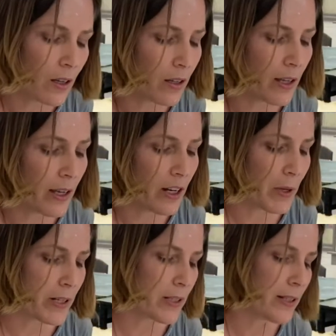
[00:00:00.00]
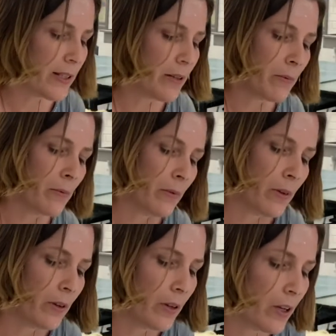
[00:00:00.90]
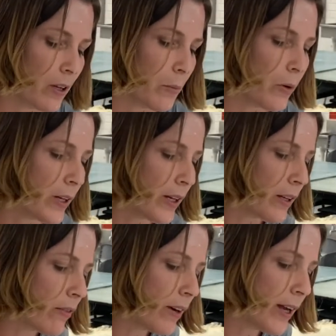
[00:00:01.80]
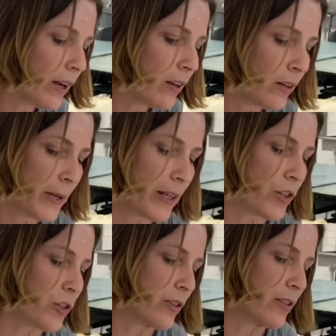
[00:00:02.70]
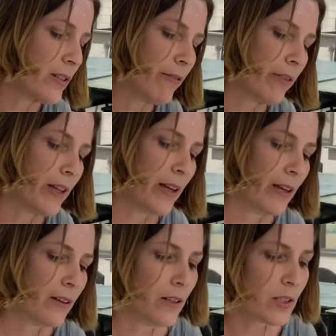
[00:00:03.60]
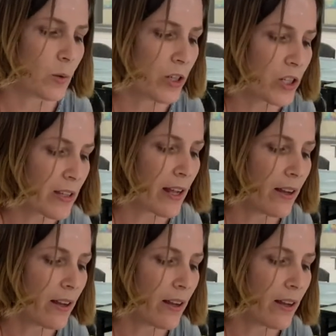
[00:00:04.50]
getting my slip, putting it around, making sure there's enough there, squashing that